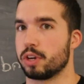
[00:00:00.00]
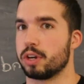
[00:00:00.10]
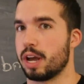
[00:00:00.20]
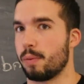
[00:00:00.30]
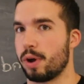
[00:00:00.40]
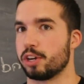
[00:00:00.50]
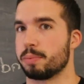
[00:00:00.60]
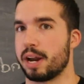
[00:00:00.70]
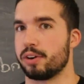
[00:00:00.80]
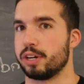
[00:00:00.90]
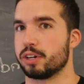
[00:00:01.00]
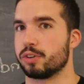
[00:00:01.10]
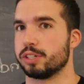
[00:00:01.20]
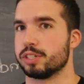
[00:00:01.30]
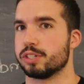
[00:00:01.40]
good while your battery
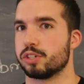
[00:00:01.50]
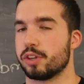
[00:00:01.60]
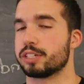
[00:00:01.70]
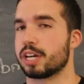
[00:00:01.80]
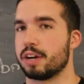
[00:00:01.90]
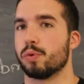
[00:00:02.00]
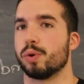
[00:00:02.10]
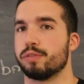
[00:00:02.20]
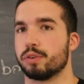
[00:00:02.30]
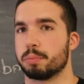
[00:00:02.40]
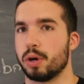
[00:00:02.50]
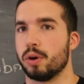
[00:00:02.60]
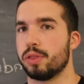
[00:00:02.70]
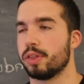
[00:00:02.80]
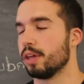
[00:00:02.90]
increases, so that's kind of a win for
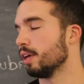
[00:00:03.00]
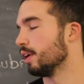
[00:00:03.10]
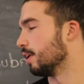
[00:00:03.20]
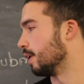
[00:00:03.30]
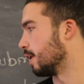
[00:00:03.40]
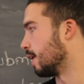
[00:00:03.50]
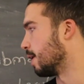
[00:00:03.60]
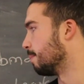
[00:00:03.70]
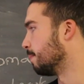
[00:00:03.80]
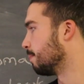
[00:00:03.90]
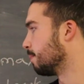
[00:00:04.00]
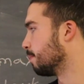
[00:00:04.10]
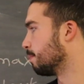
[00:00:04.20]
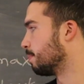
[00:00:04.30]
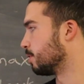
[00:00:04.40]
both.
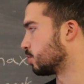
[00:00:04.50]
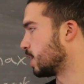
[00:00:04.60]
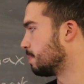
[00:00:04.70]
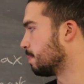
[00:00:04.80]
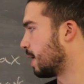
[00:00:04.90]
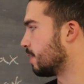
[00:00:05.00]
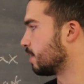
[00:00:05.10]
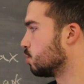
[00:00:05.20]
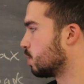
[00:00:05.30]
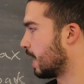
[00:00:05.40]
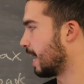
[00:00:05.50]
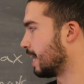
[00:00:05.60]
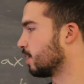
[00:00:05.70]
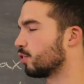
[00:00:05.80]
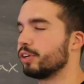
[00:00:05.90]
But just keep in mind that you can
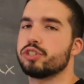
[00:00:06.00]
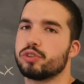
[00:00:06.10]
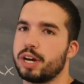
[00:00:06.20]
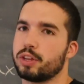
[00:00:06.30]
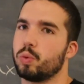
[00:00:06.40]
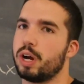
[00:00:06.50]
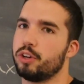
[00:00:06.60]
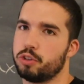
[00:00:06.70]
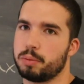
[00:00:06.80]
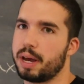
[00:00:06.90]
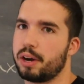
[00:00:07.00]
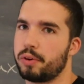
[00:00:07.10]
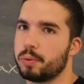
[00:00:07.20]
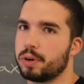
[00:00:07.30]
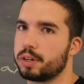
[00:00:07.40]
increase strength while doing
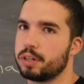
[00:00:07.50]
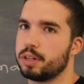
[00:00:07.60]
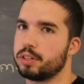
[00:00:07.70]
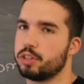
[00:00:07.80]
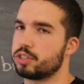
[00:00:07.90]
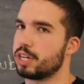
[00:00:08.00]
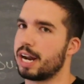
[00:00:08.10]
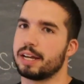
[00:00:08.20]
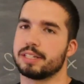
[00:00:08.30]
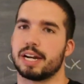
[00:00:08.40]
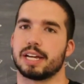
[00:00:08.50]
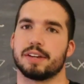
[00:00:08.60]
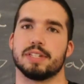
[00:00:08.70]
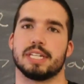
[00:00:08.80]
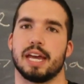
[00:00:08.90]
battery work. It's not a
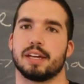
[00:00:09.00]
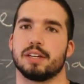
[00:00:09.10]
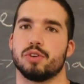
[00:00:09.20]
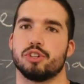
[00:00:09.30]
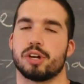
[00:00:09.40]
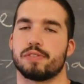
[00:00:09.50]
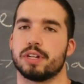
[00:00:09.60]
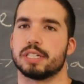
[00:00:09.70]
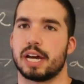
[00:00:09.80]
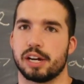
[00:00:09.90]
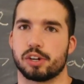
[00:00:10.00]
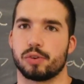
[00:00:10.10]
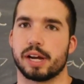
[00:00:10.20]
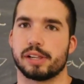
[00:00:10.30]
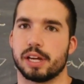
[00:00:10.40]
give and take. You just have to design it
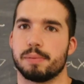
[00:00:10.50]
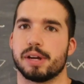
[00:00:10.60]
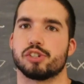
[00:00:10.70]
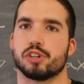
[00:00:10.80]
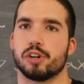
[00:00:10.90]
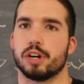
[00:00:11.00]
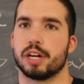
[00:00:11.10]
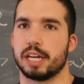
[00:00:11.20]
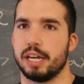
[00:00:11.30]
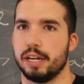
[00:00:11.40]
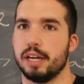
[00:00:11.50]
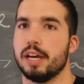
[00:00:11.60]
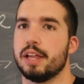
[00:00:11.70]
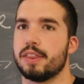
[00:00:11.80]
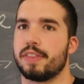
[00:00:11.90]
correctly and make sure, again,
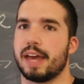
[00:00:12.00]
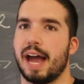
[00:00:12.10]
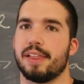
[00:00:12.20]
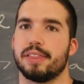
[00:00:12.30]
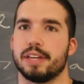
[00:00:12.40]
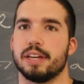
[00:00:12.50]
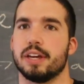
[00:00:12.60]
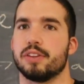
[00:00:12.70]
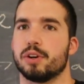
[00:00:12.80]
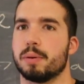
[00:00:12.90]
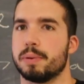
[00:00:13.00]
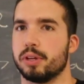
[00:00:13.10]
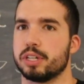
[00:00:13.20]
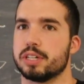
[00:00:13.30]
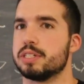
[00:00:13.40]
that the athlete and their
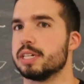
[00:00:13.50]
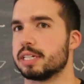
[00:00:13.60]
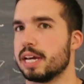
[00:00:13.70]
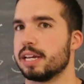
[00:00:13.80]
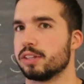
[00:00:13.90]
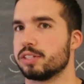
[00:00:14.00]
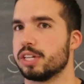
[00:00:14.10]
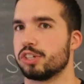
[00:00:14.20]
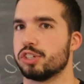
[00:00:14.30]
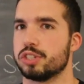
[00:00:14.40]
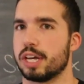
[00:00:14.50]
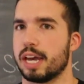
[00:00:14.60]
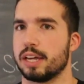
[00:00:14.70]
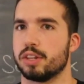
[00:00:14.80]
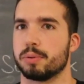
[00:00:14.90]
ability is dictating the sessions
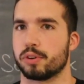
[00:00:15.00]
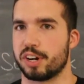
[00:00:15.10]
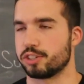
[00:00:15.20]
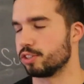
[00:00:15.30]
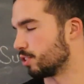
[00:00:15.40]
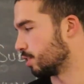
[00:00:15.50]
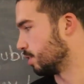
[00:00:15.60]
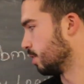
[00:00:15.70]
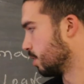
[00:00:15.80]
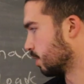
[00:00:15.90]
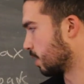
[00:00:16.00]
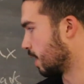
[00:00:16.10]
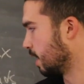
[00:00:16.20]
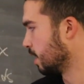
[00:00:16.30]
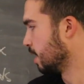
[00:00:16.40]
and the progressions.
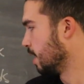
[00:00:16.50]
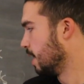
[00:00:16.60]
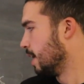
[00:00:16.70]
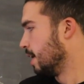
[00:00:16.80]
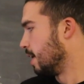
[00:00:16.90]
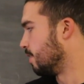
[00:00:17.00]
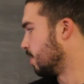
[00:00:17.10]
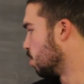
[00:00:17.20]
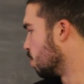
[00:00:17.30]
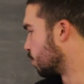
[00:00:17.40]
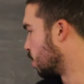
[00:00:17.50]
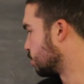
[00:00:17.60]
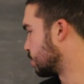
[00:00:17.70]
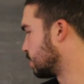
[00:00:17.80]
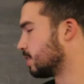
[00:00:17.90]
Okay? And then overall
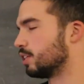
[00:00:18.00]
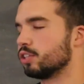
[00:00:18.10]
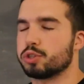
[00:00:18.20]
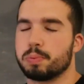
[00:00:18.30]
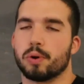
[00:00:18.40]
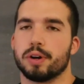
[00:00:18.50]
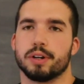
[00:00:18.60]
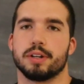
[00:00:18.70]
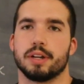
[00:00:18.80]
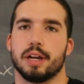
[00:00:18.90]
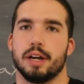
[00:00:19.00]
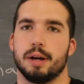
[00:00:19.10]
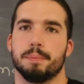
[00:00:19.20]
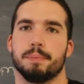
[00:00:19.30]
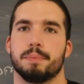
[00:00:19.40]
success in the sport,
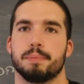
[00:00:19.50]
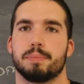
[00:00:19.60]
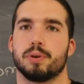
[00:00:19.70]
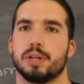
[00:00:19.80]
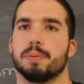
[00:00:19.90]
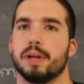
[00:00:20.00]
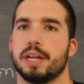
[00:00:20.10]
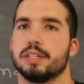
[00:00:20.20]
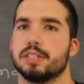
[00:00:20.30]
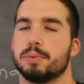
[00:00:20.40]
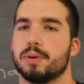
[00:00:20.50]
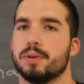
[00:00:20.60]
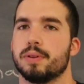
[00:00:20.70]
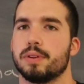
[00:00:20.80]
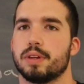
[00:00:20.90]
pretty plain and
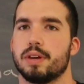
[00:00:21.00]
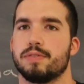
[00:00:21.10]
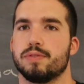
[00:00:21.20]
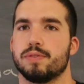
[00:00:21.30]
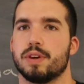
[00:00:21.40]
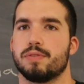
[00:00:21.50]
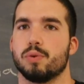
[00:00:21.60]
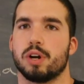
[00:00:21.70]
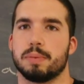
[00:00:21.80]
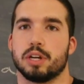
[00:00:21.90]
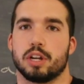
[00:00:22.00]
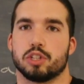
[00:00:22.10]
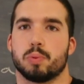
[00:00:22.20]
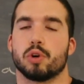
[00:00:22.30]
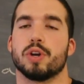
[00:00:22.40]
simple. If you want to be good at
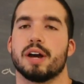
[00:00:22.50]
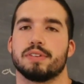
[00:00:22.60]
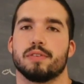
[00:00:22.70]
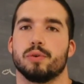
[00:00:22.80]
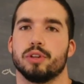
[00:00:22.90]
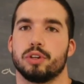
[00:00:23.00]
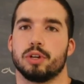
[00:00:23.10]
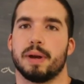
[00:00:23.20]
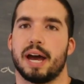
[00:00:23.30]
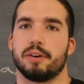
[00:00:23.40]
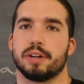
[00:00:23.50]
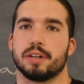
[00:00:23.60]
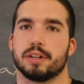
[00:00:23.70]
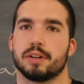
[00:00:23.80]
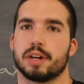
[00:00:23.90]
the sport, you have to have a really good battery.
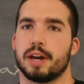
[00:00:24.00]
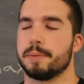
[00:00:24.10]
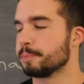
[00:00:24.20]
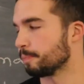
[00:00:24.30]
Okay?